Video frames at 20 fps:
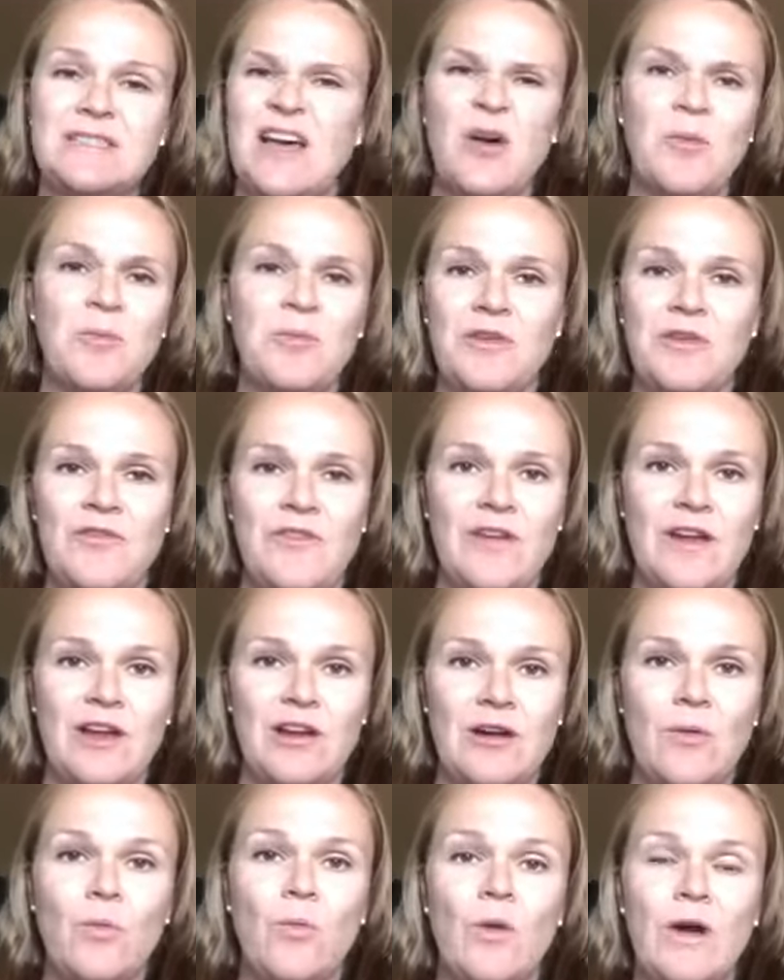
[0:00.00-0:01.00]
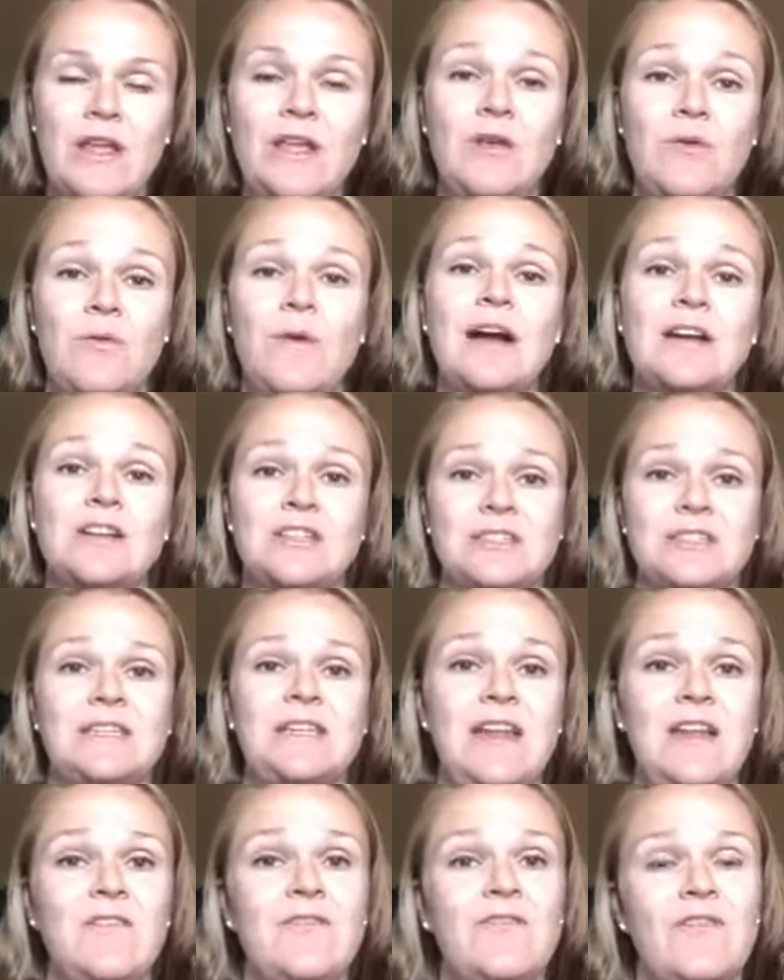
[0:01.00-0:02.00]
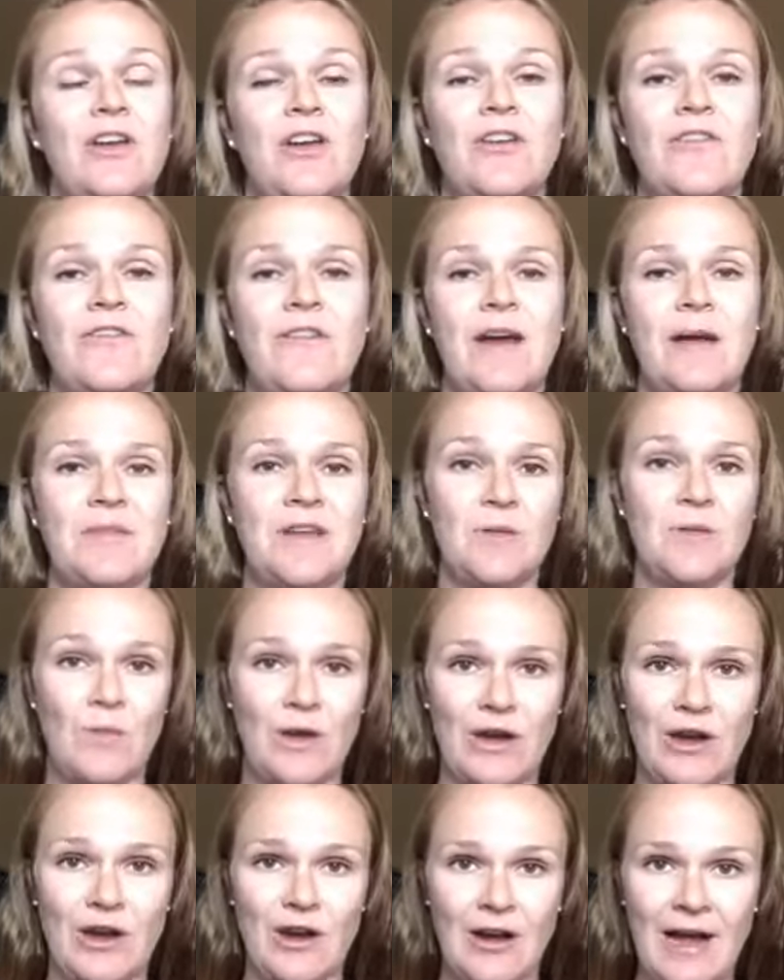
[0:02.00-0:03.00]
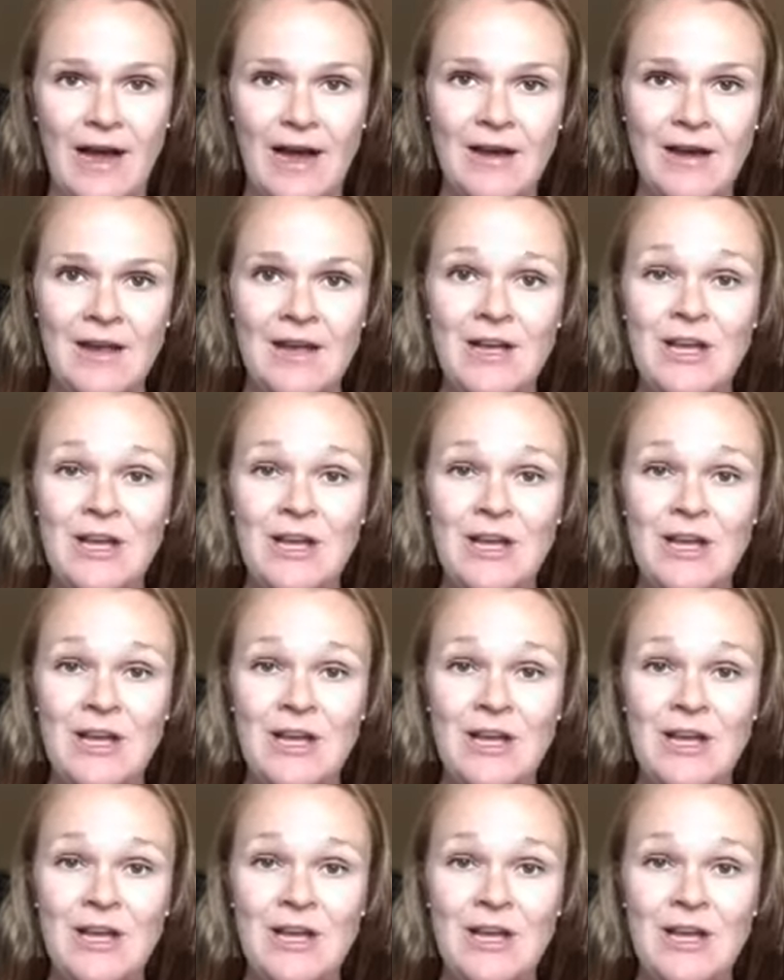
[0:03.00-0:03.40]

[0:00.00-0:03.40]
help you figure out what you actually need for your family and where you're at,